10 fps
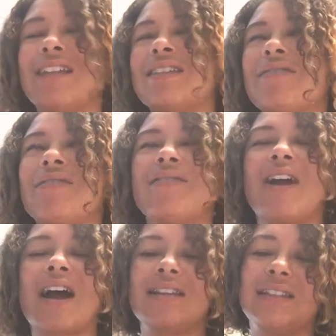It's a
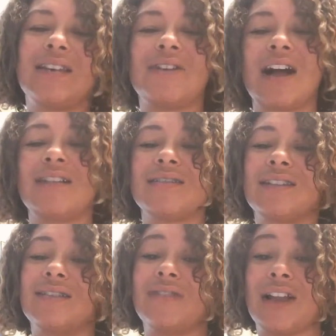variety of colors
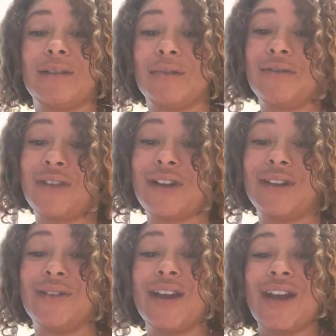that's available for
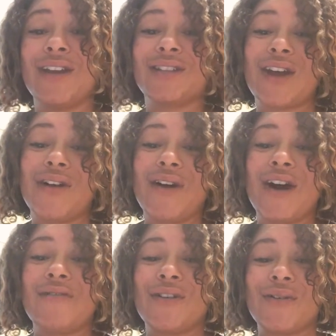you. So,
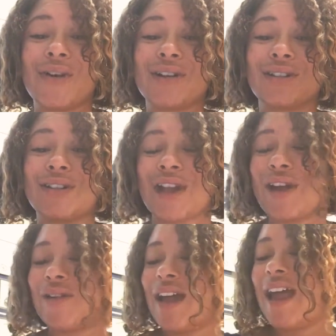of course,
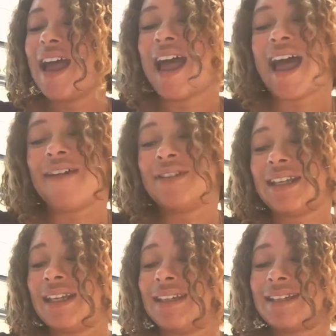have
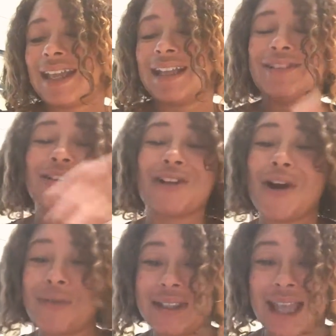this, and you can
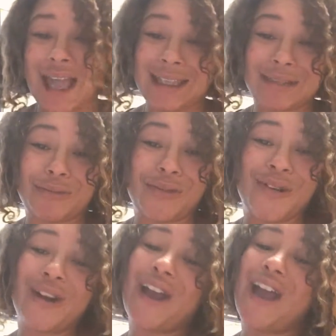always add some
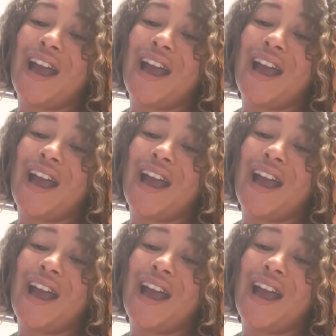more.